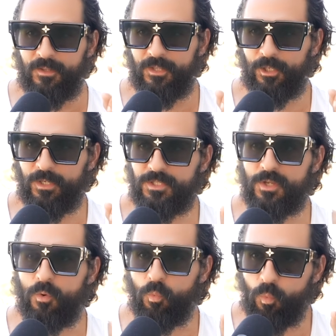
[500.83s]
There is
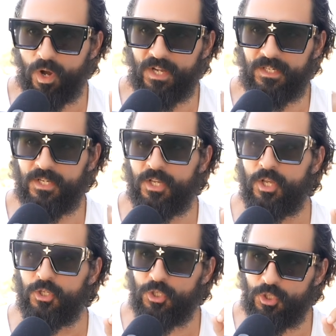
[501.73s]
one
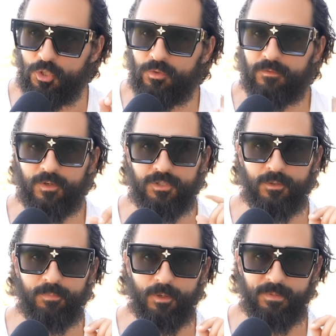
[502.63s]

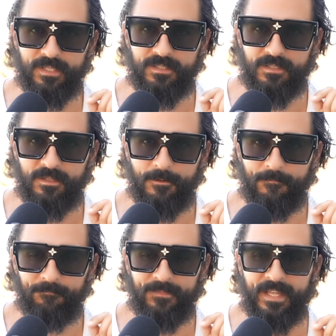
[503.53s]
universal purpose,
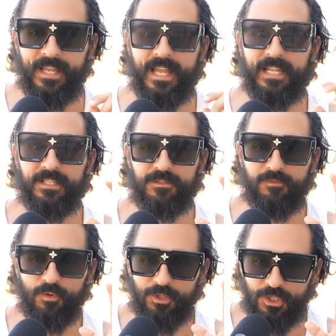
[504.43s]
and it's
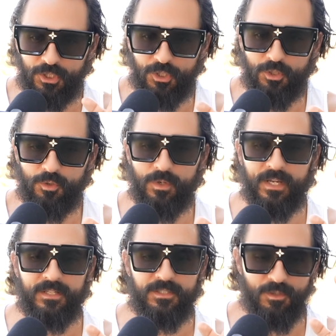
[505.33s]
for you
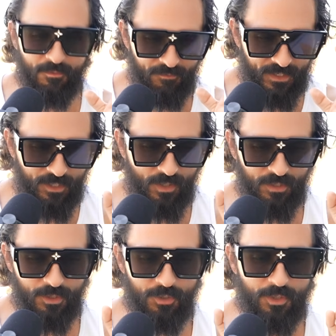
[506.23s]
to figure
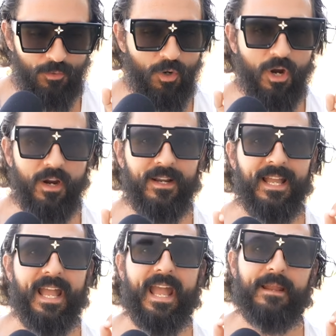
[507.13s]
out who you are
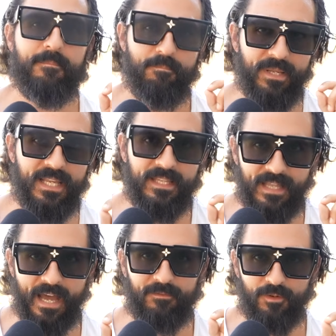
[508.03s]
and be
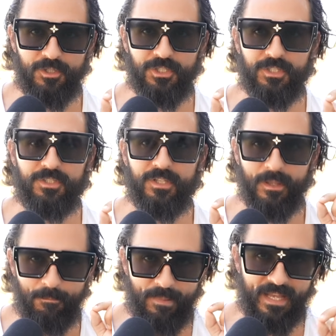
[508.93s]
that version to
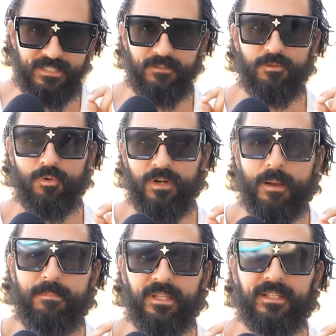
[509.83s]
the best of your
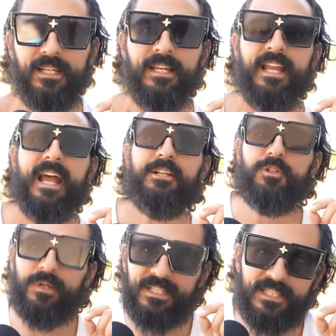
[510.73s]
ability and
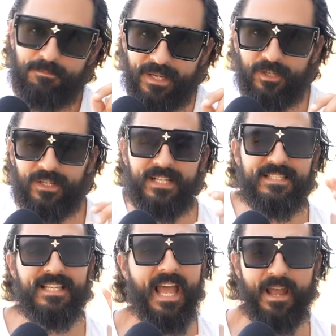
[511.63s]
to
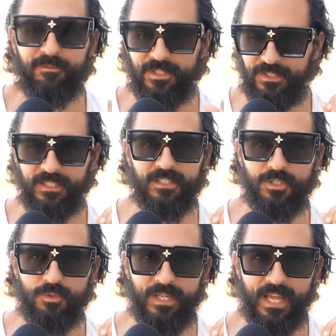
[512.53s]
experience everything that
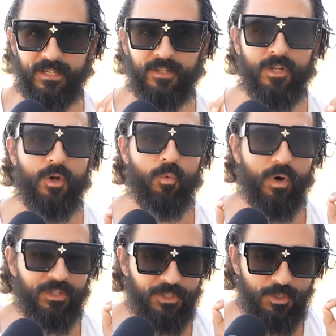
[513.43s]
you can
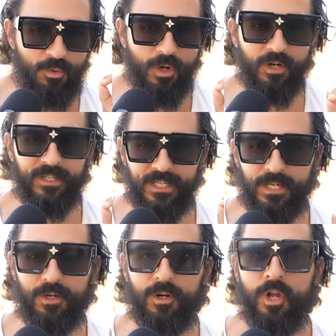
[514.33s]
while you are
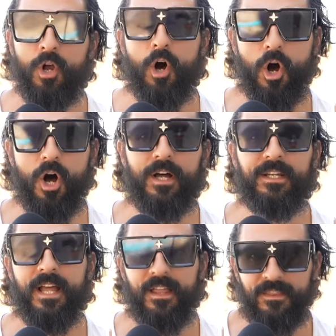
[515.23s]
here
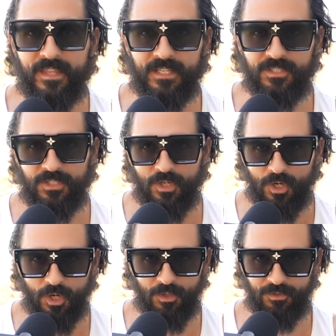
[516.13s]
on this
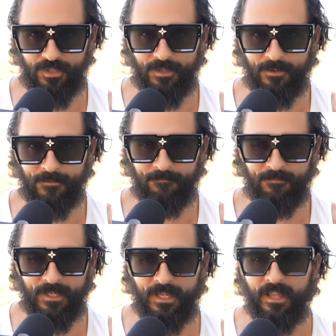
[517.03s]
earth.
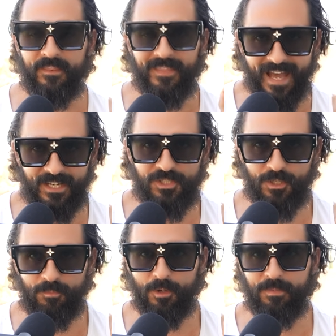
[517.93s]
That is
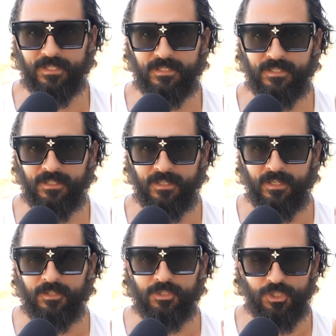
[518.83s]
your purpose,
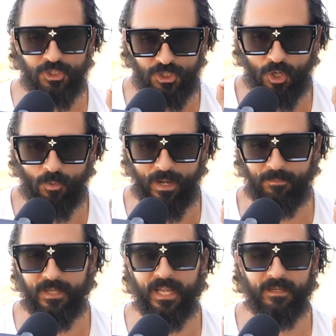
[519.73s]
to show
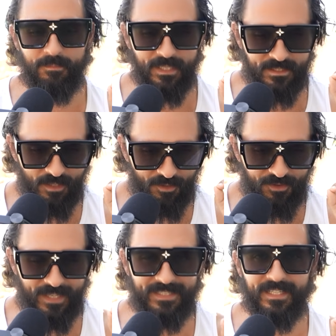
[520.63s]
up and be as
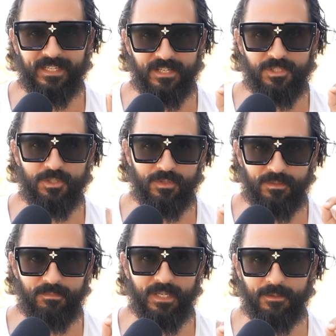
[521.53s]
authentic as you
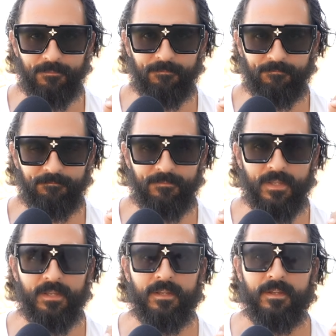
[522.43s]
can be.
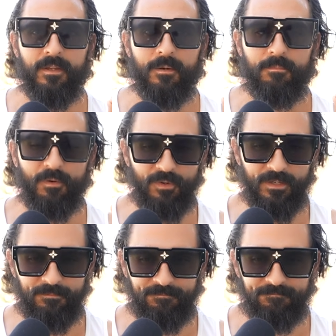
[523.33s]
My
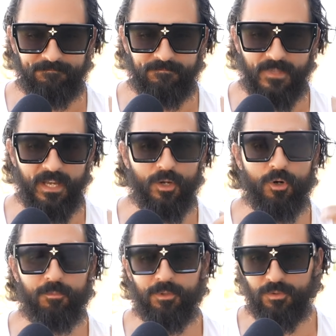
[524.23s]
friend, I
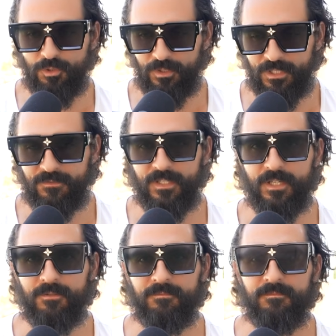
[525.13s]
hope you enjoyed this
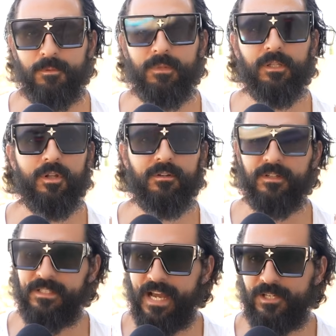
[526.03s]
video about law of
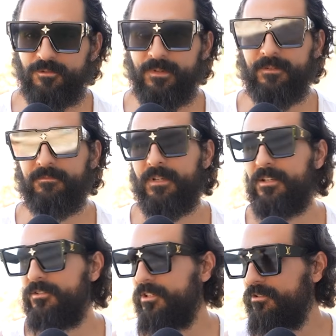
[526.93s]
detachment
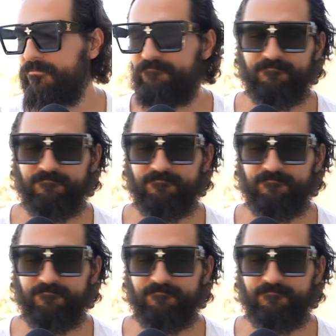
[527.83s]
and just